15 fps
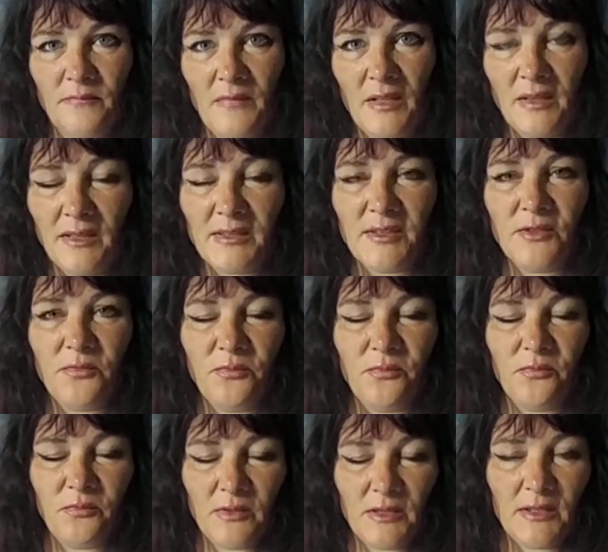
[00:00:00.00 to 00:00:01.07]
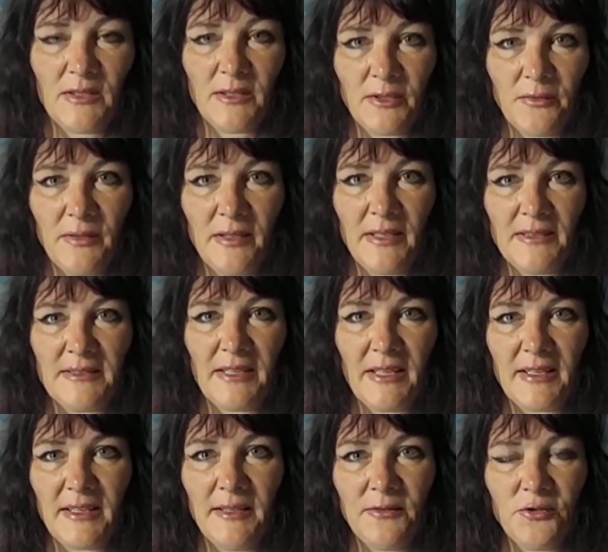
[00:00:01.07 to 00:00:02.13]
This is really crazy. I
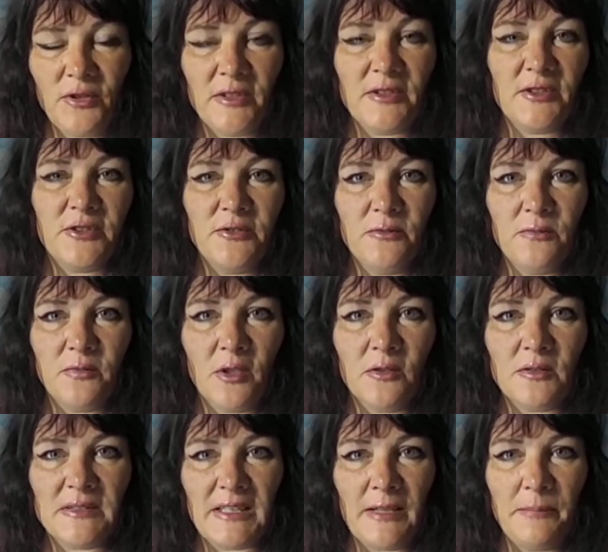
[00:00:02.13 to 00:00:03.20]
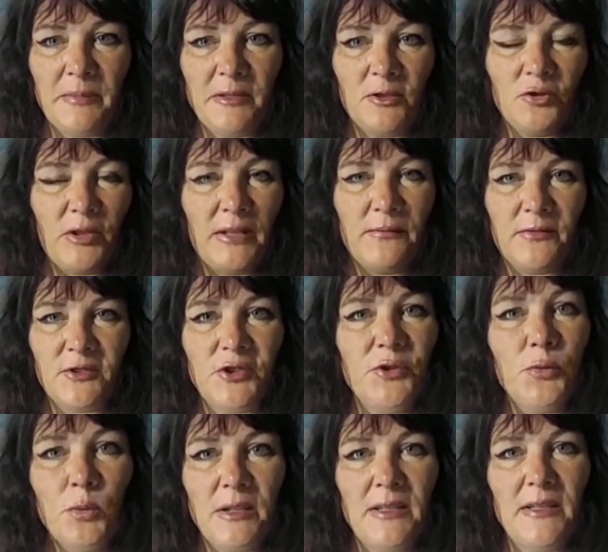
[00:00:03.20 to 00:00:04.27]
keep trying to do vlogs. I've been trying for 2
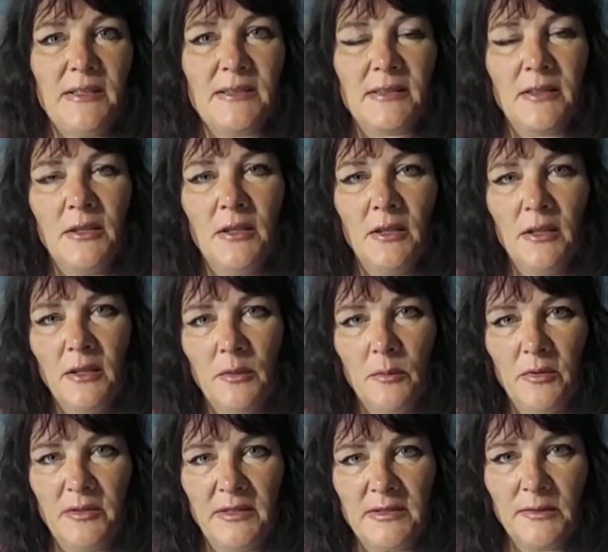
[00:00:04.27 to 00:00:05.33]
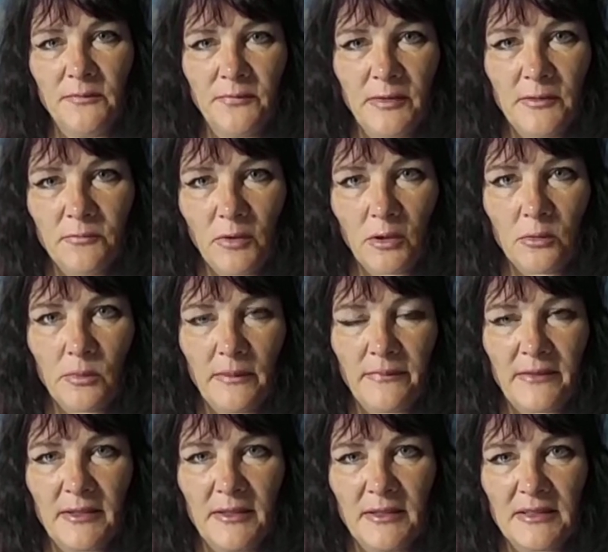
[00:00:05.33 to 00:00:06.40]
weeks, but there's something wrong with
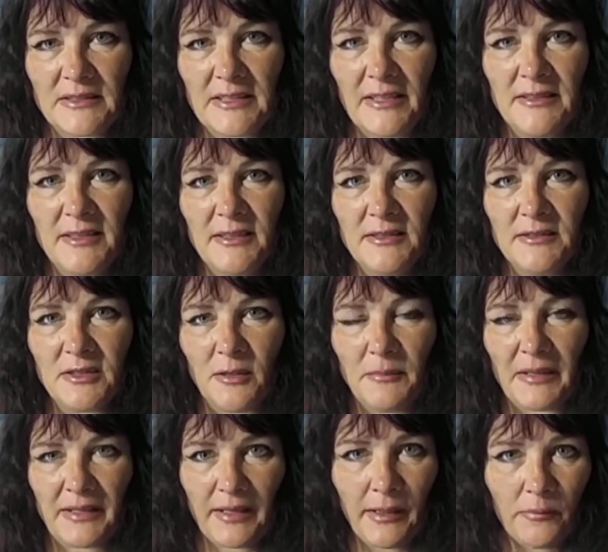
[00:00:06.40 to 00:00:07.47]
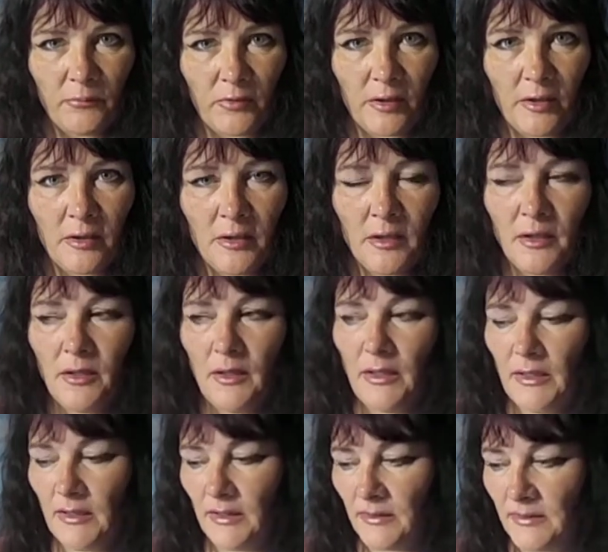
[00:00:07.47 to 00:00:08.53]
the settings on my camera,
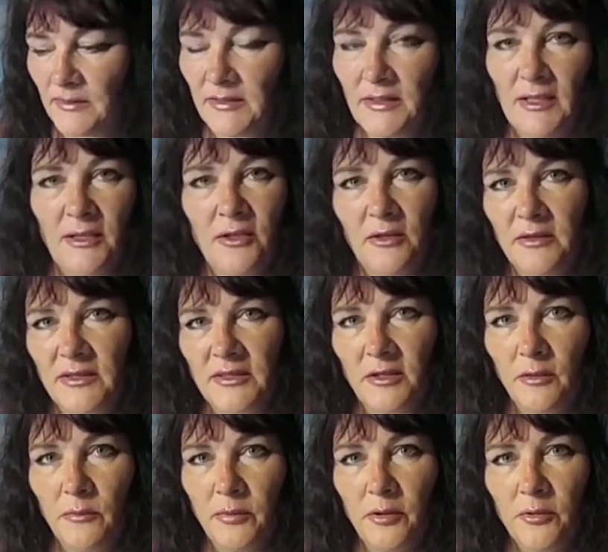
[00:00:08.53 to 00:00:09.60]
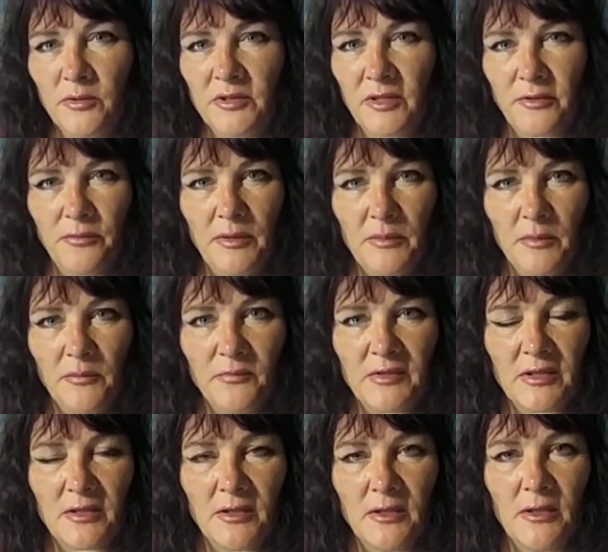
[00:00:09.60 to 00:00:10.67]
and I got this computer 3 months
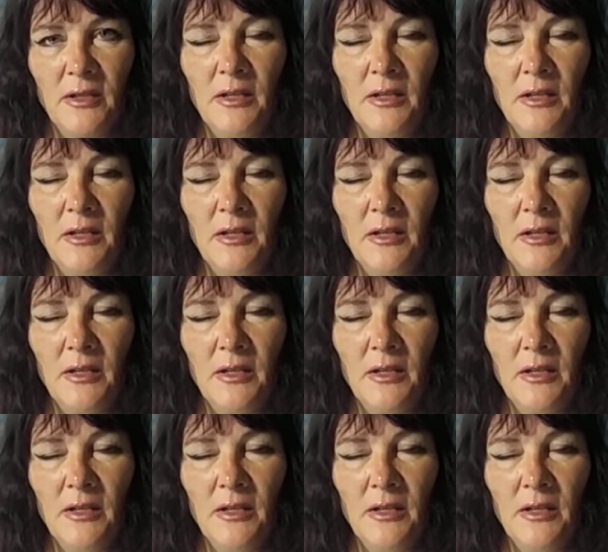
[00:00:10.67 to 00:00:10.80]
ago